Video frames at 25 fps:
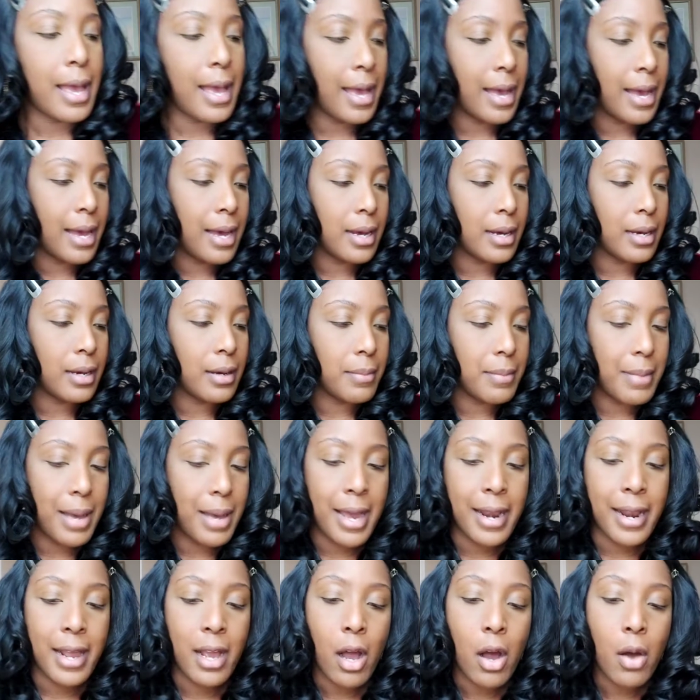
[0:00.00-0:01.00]
And
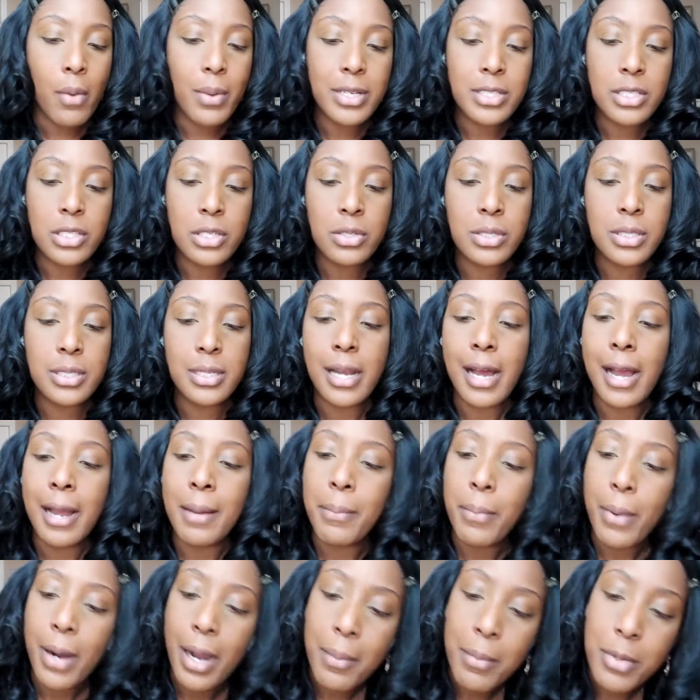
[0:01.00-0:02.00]
I always use an eye
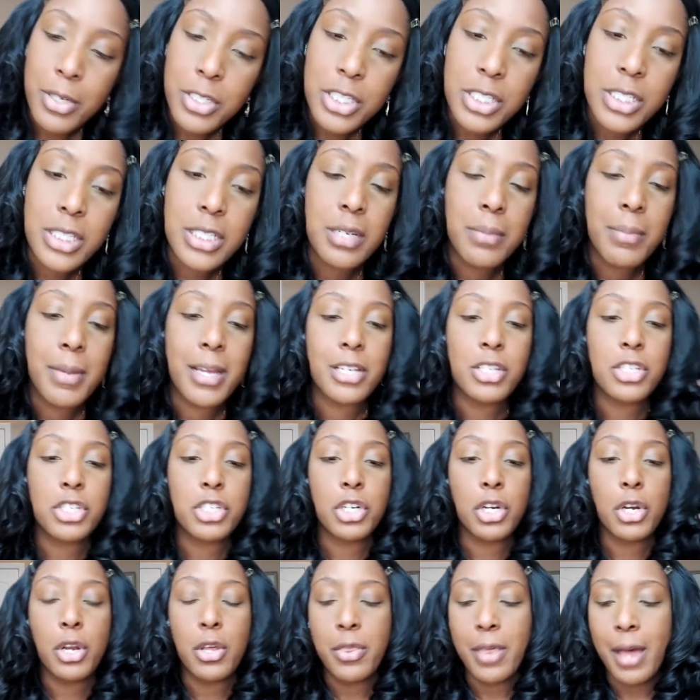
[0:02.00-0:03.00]
primer just to make
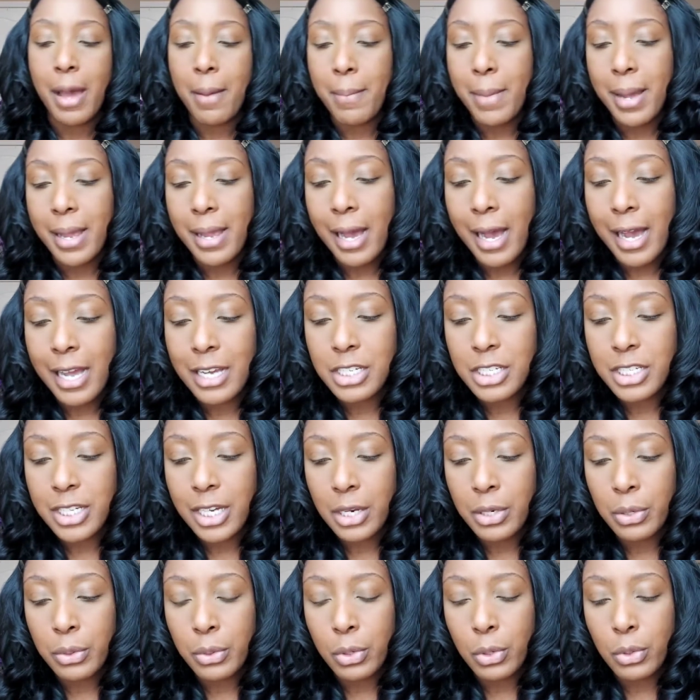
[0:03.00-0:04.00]
sure that my
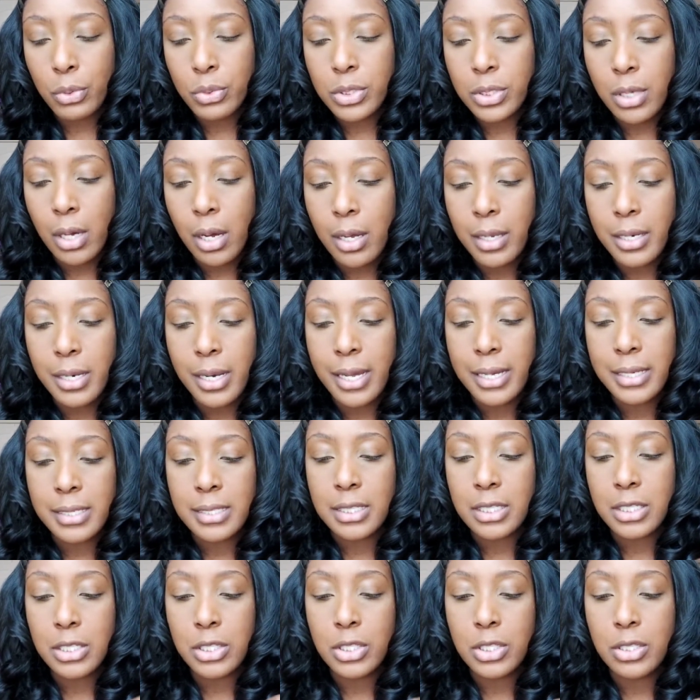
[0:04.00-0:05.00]
eyeshadow goes on
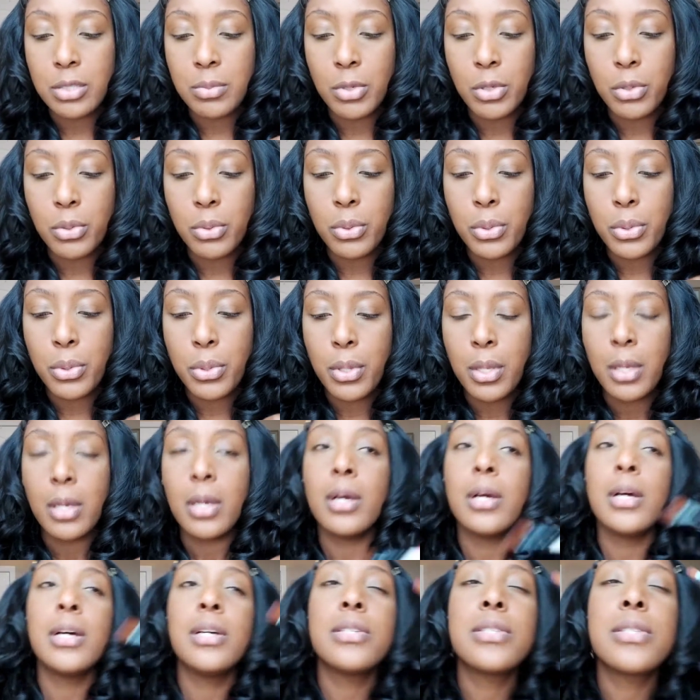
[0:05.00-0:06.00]
nice and smooth.
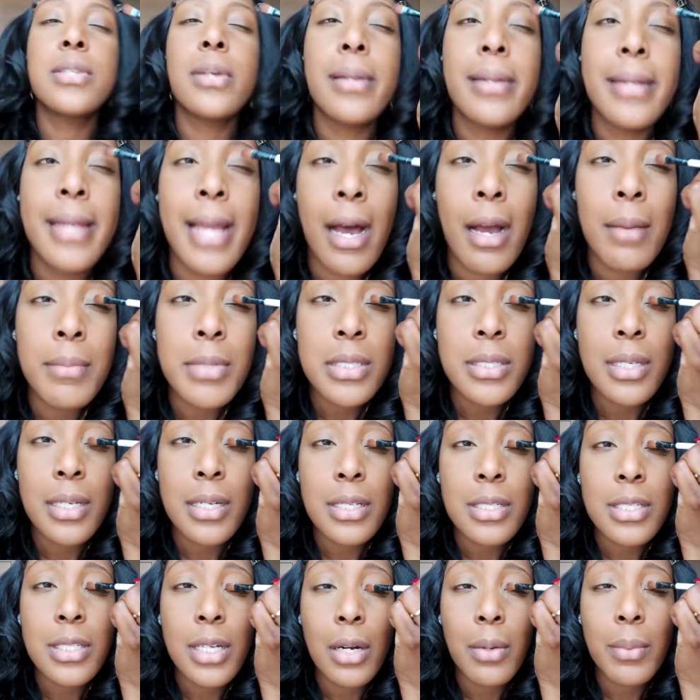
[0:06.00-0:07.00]
So now I'm just going
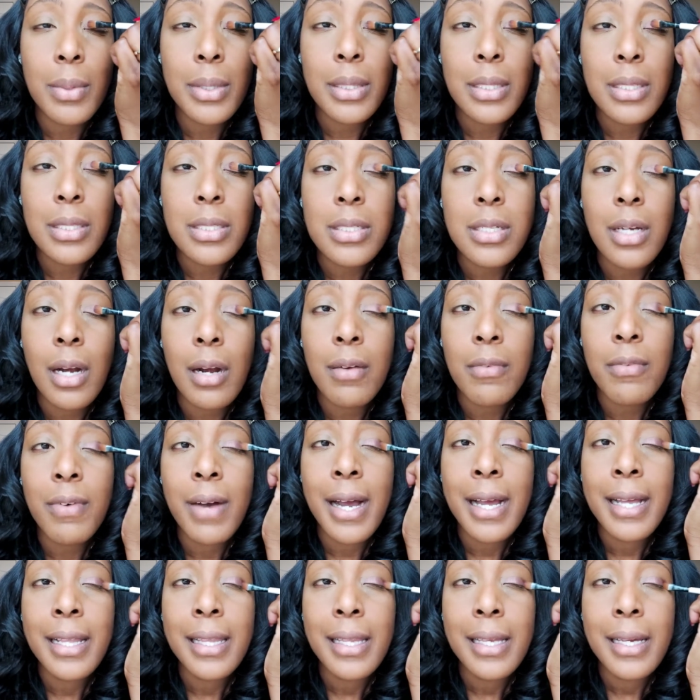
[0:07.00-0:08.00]
to start with the Star
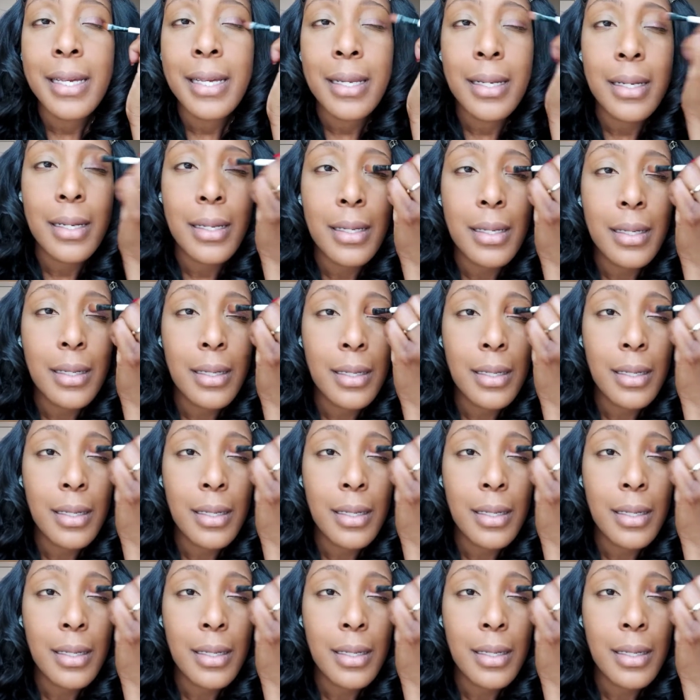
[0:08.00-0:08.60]
Violet.